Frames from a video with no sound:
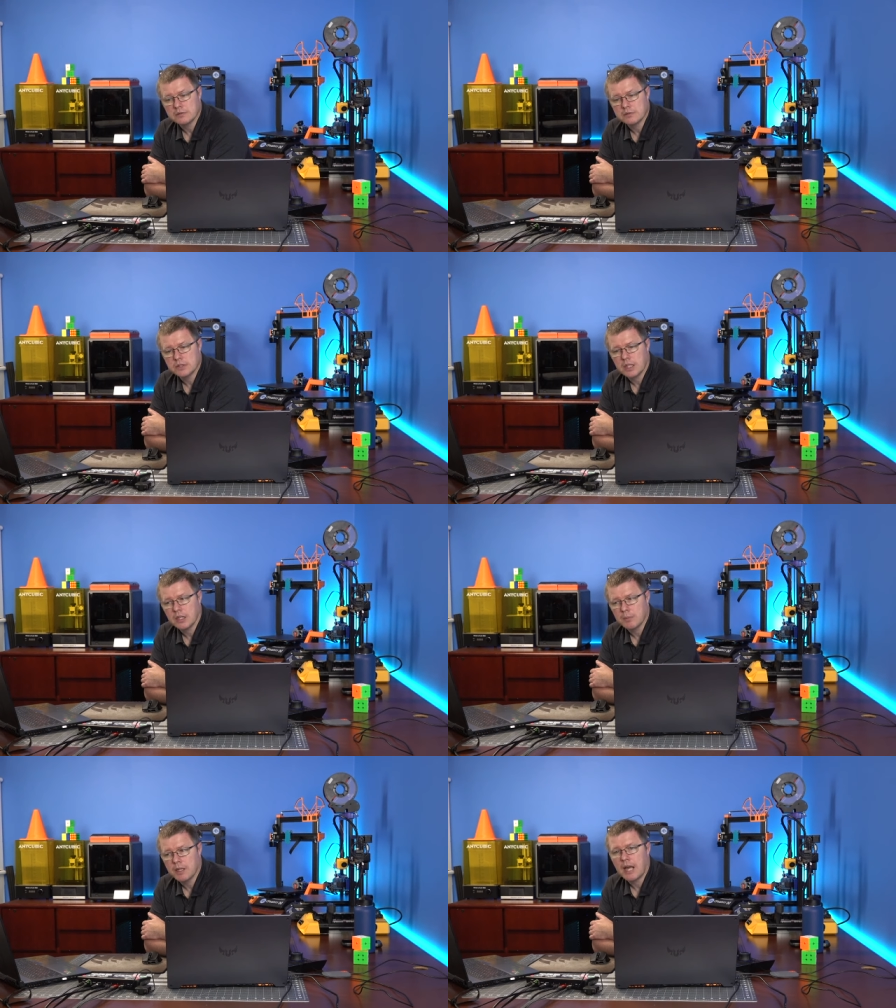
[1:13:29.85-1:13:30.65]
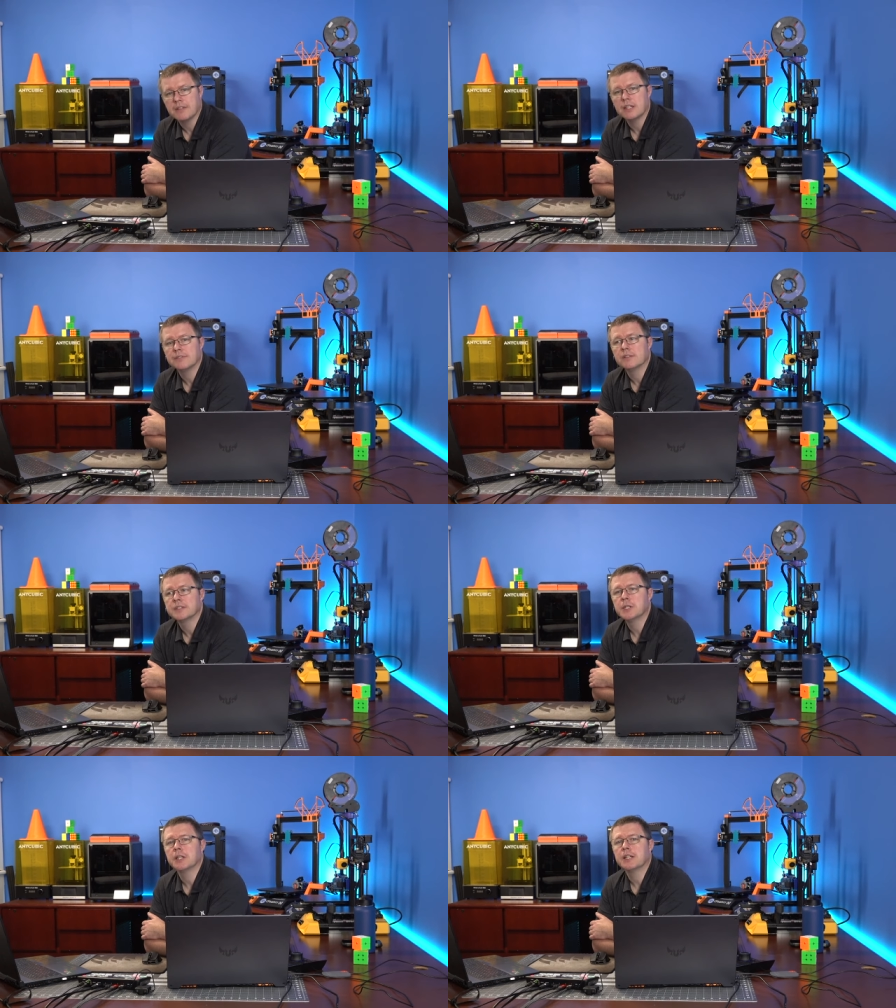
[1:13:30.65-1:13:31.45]
not on me. Have a leftover
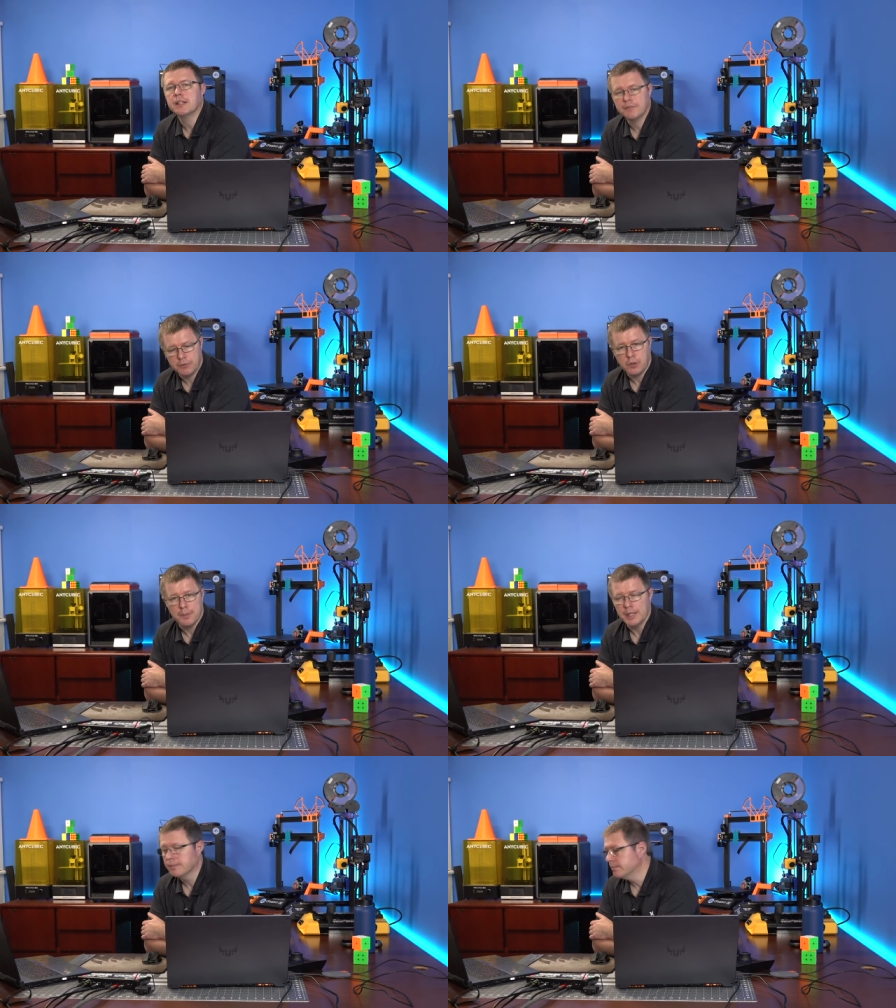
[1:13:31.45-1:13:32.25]
turkey leg for me.